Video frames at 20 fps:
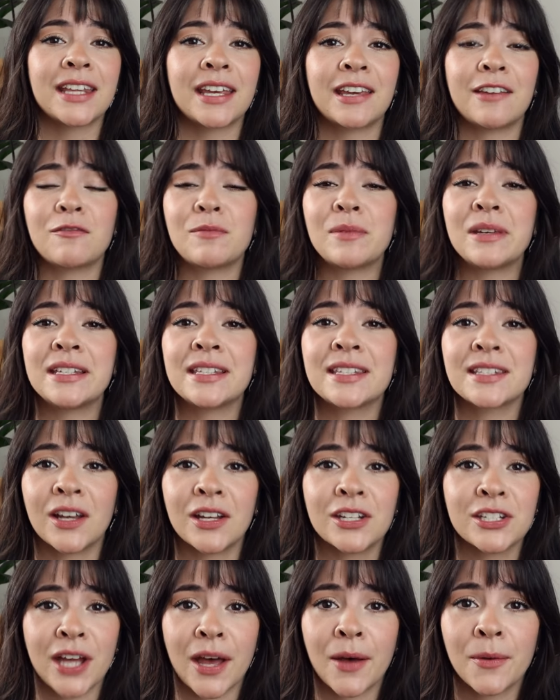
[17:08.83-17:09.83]
They give me
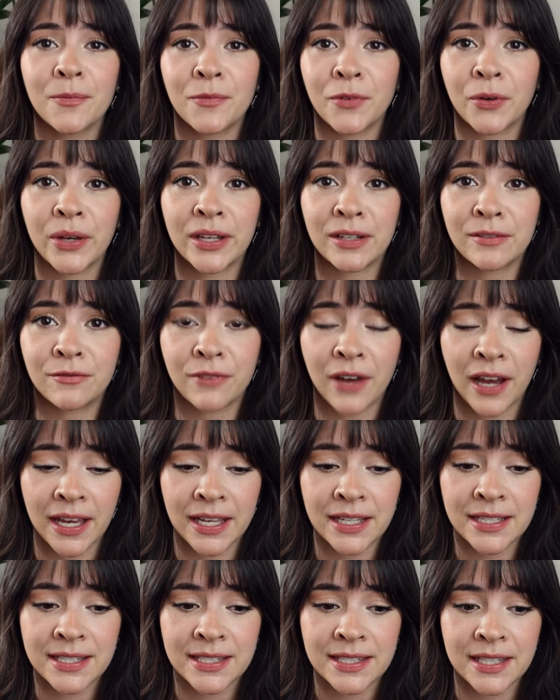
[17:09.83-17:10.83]
such helpful
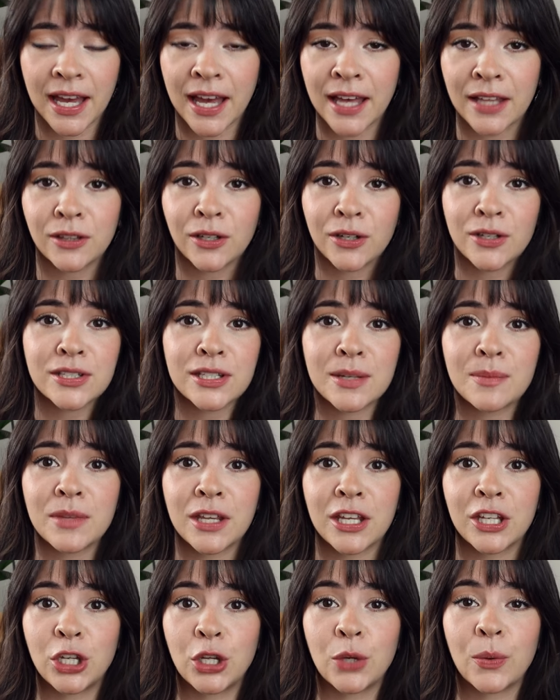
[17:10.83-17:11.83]
advice. I learn
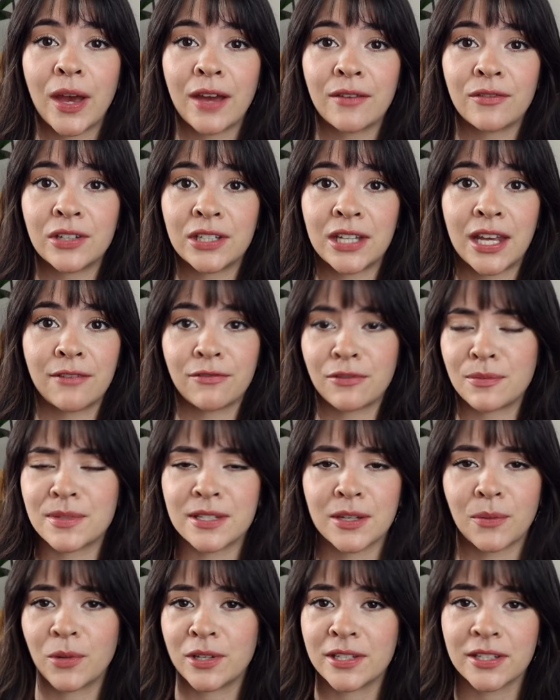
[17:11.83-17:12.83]
something new every day from
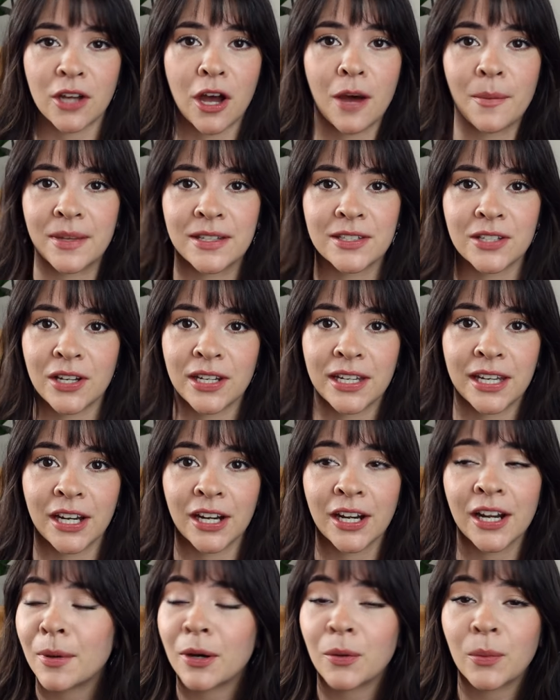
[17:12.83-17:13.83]
someone's comments on
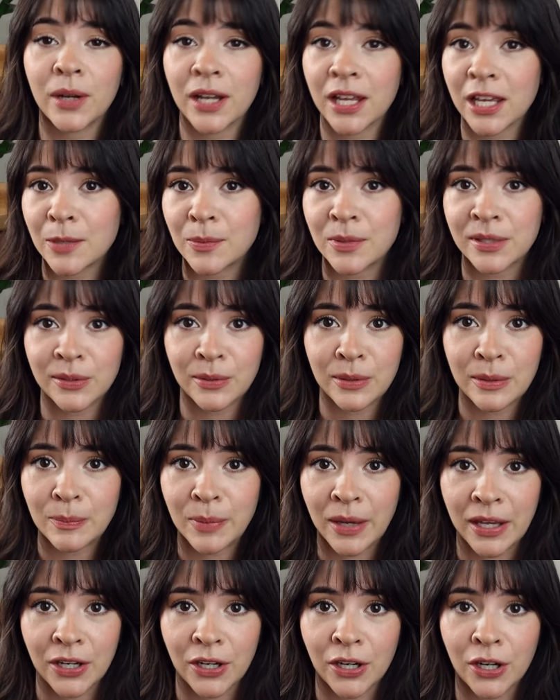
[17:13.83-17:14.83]
here about what I could be doing
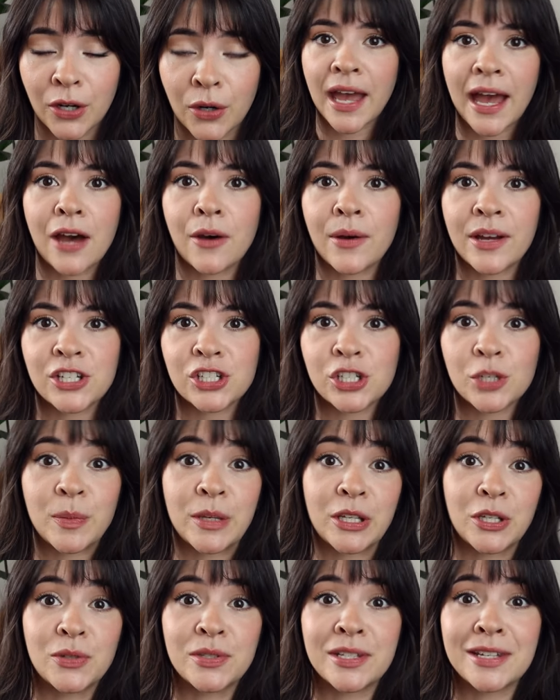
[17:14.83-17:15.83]
better, how I should
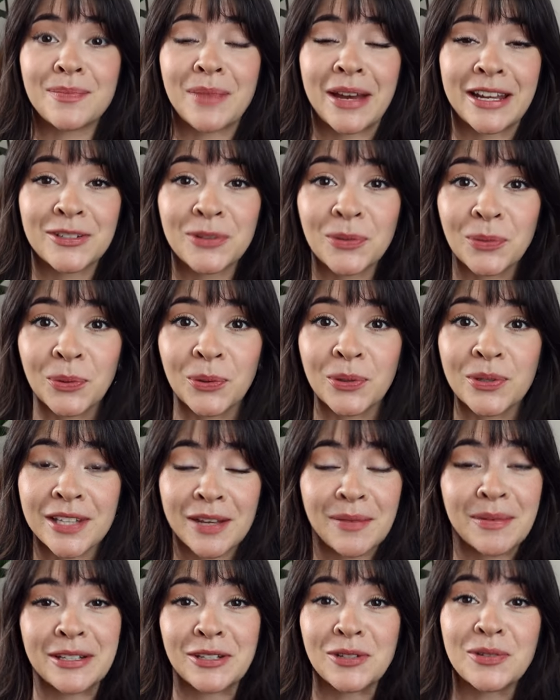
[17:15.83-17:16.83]
be using my tools.
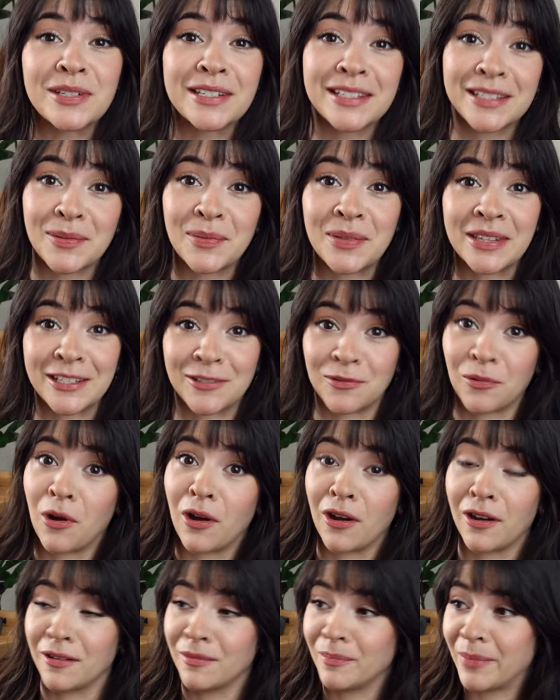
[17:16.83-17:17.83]
I've been using some of these
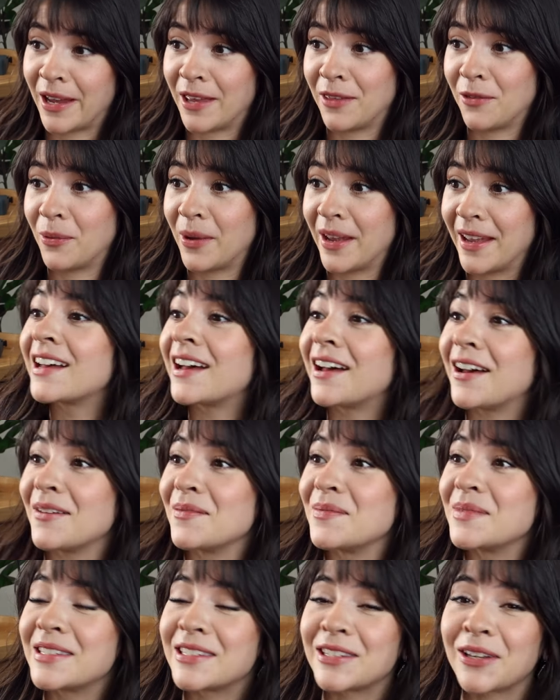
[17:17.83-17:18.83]
wrong, by the way.
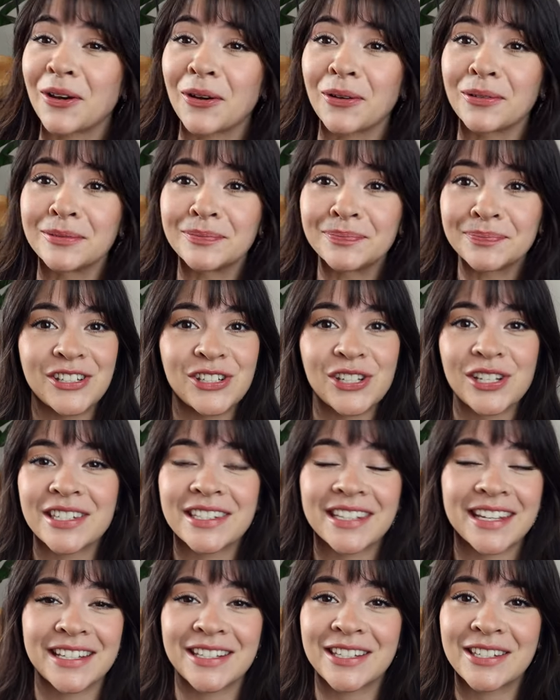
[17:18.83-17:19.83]
So
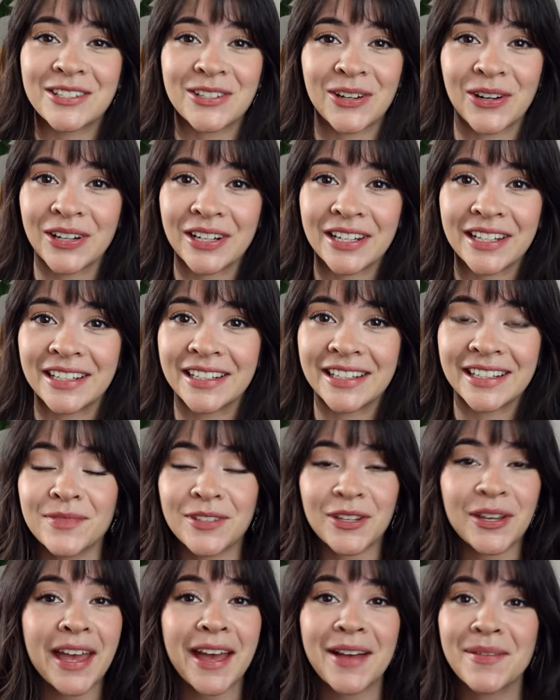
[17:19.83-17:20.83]
just get started.
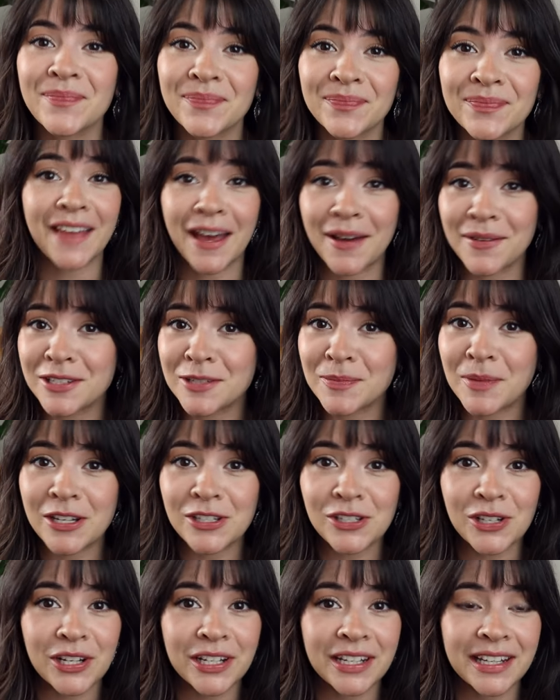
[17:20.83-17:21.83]
So yeah, that was my
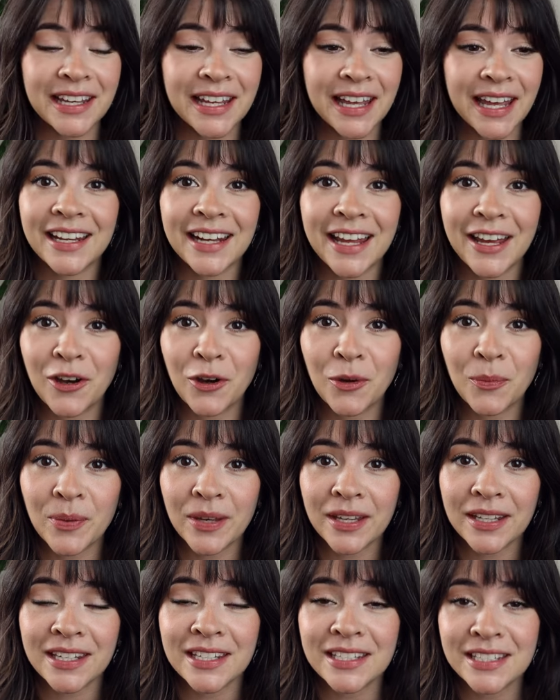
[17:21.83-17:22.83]
journey and I hope
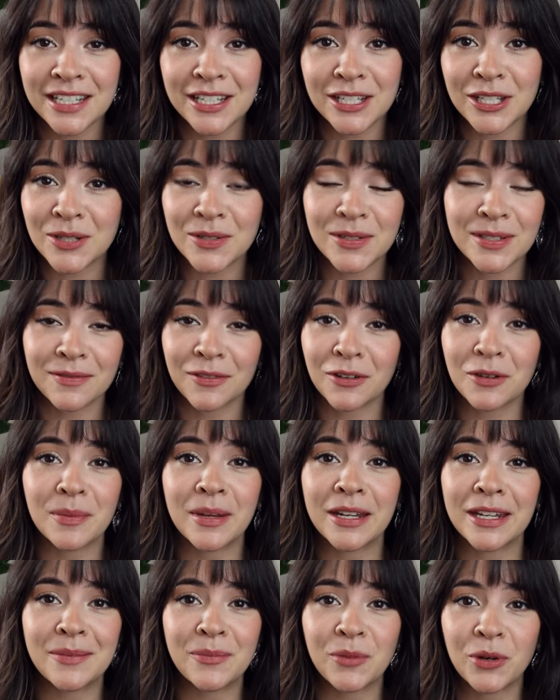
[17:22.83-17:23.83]
it continues for
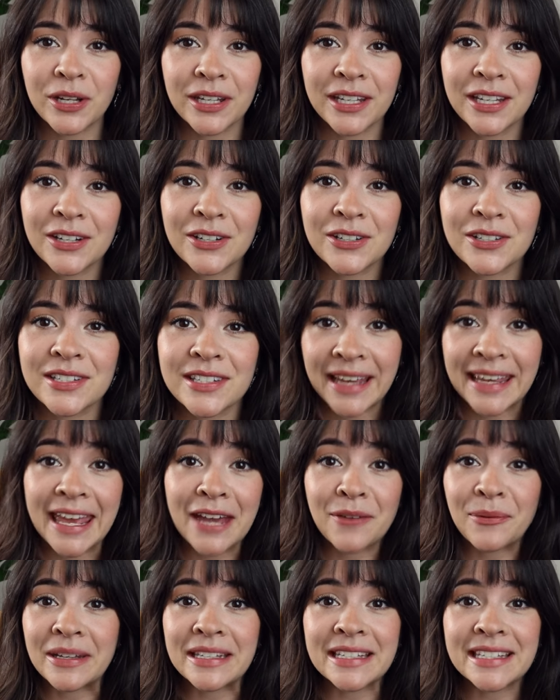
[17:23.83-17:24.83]
many more years. I
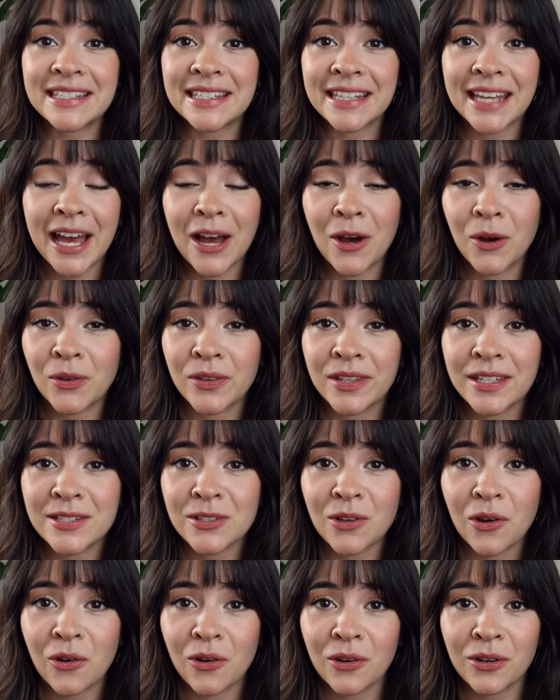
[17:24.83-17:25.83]
can't wait to see how
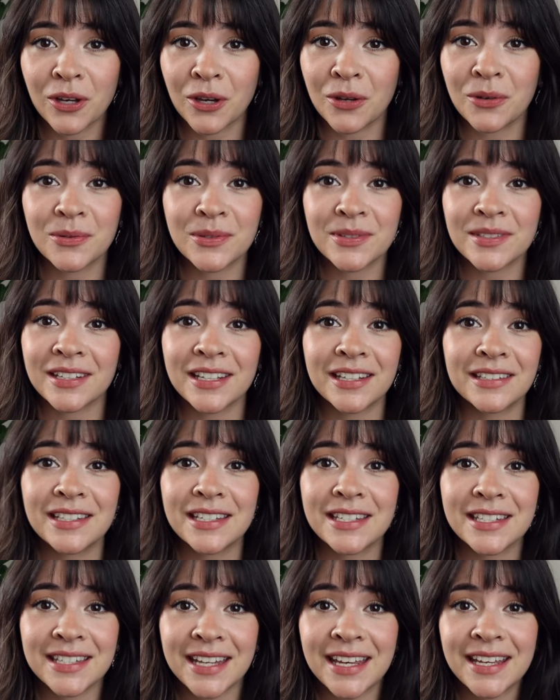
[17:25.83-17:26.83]
this all goes in
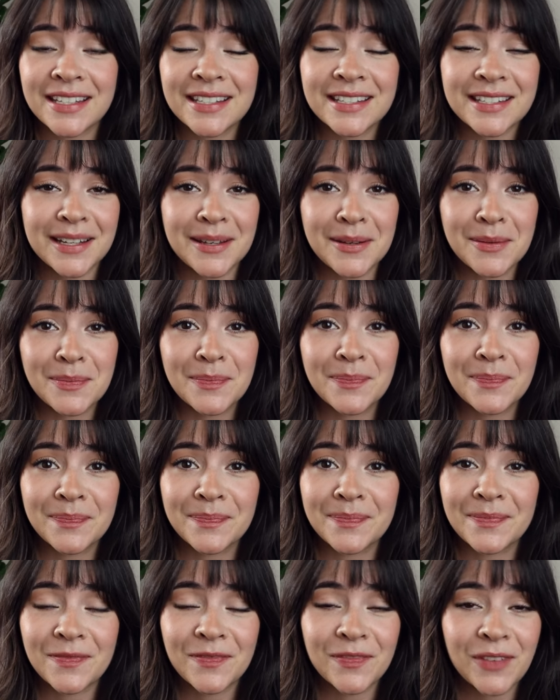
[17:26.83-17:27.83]
the States.
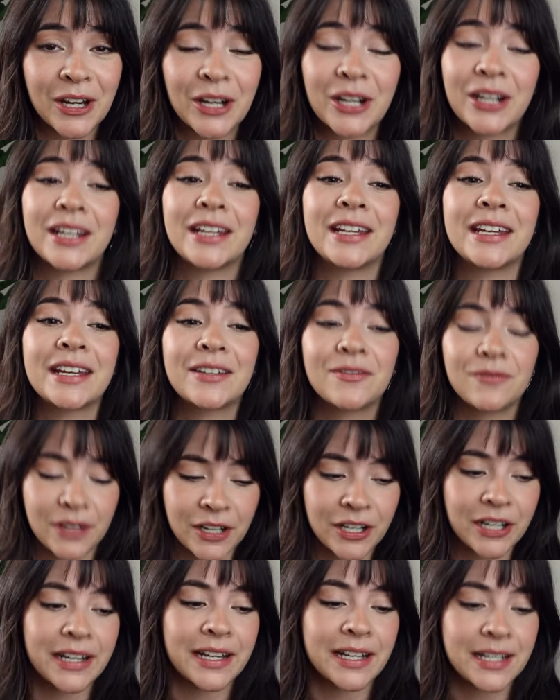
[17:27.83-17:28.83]
I'm very,
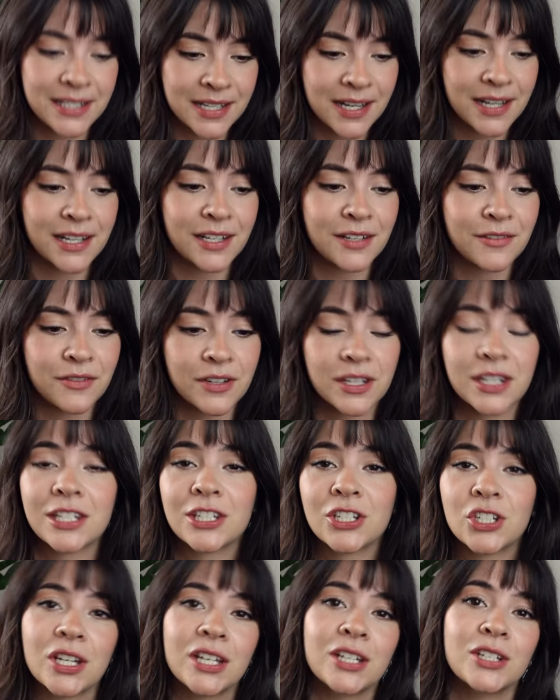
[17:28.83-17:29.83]
very excited for
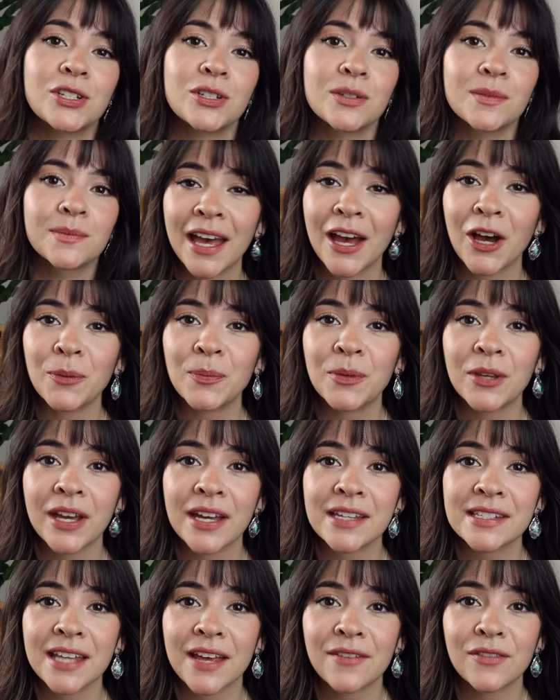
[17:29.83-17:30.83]
this change. I hope you
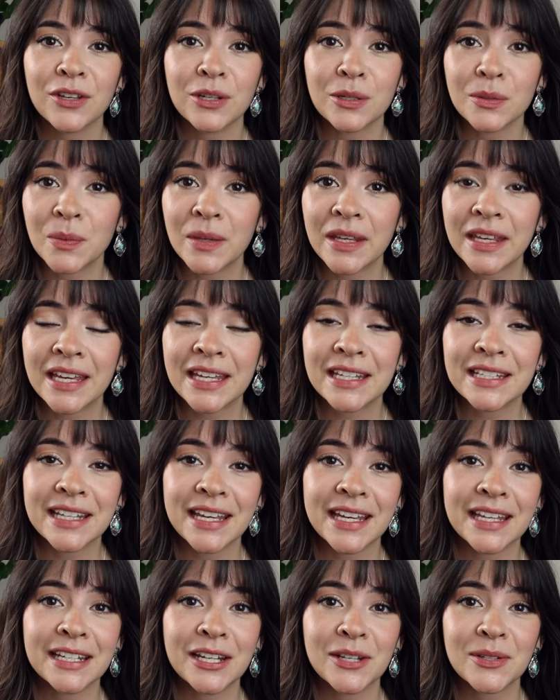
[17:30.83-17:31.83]
guys have a good weekend
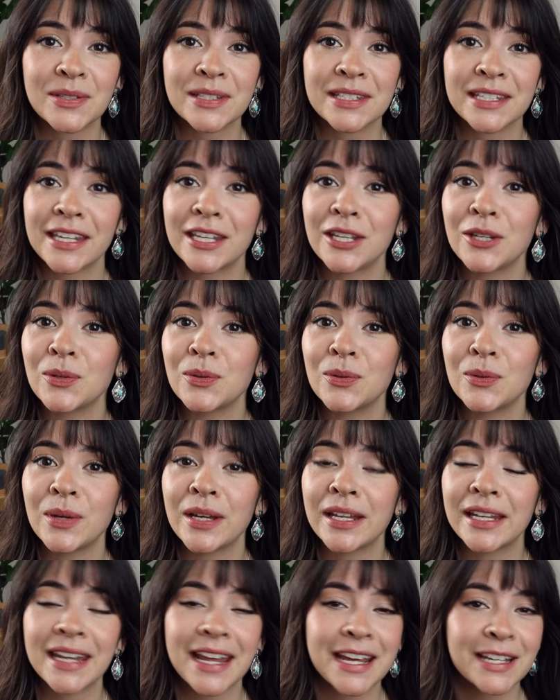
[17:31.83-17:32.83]
and I'll see you
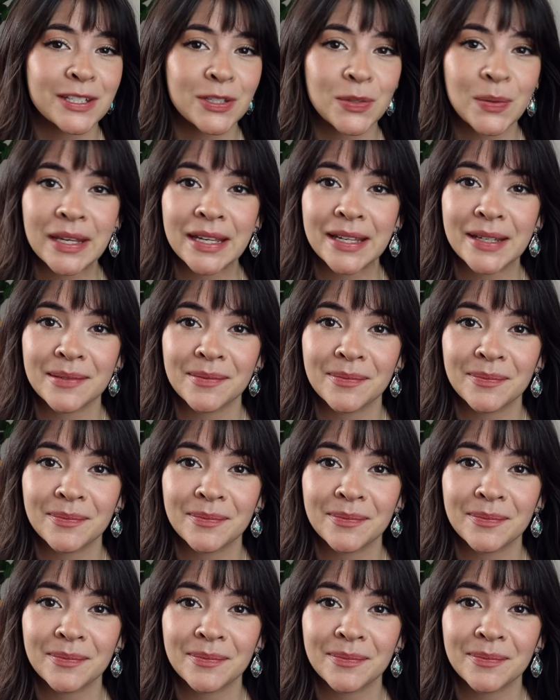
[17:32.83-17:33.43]
next week.